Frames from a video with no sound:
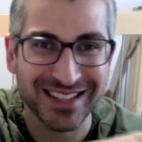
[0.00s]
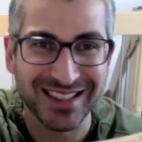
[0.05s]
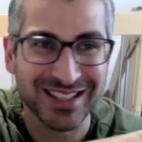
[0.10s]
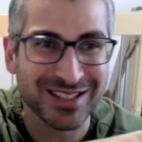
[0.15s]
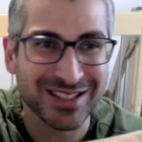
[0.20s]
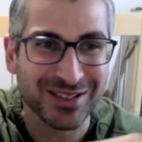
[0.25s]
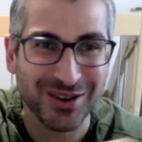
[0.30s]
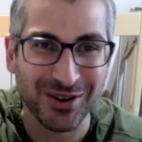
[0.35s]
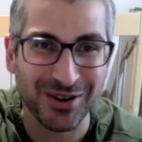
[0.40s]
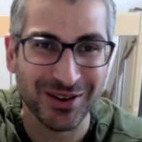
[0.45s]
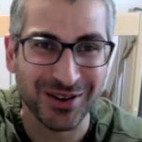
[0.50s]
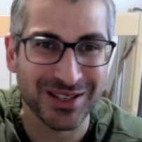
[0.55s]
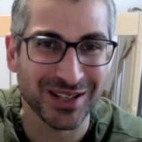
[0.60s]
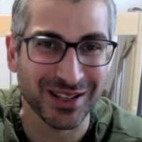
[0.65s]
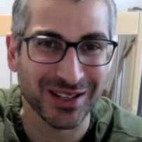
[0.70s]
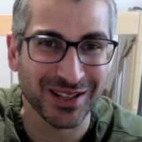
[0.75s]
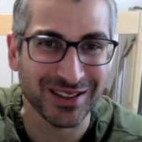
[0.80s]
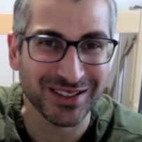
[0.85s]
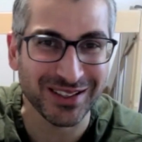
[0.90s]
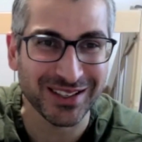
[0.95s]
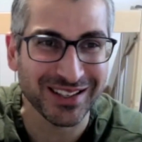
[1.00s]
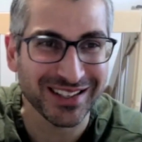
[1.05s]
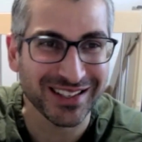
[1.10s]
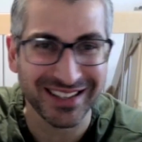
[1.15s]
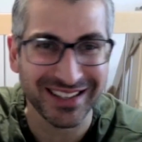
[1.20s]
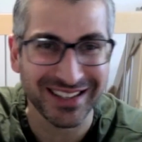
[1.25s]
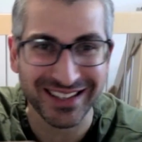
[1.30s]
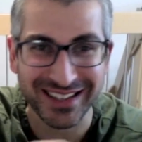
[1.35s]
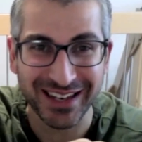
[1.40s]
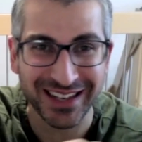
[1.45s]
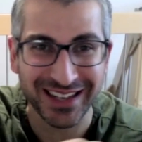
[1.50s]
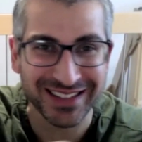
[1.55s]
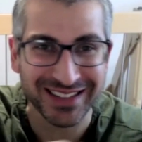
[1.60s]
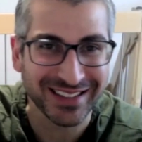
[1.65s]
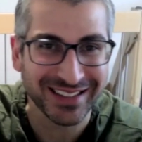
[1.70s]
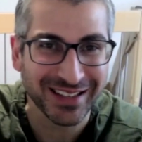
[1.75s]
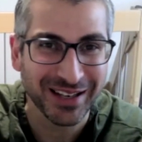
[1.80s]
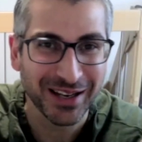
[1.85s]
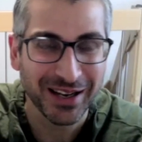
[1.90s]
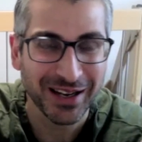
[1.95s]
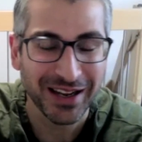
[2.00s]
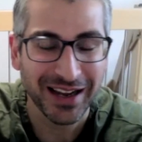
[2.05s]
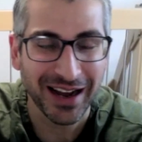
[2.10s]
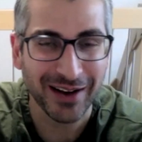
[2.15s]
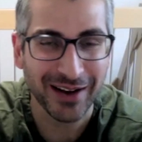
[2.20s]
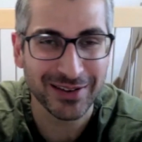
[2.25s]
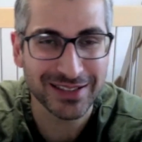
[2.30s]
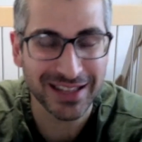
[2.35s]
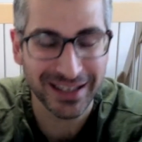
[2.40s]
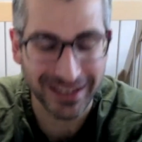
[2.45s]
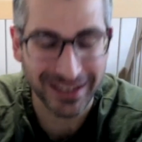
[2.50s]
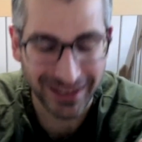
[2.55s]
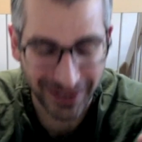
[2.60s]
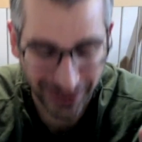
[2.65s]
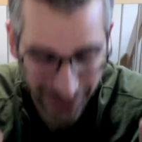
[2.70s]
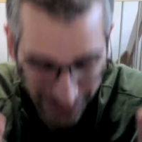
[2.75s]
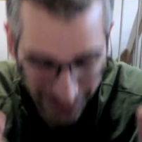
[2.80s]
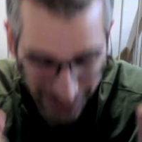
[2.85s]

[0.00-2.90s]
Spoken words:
this horizontal cut, I was like, oh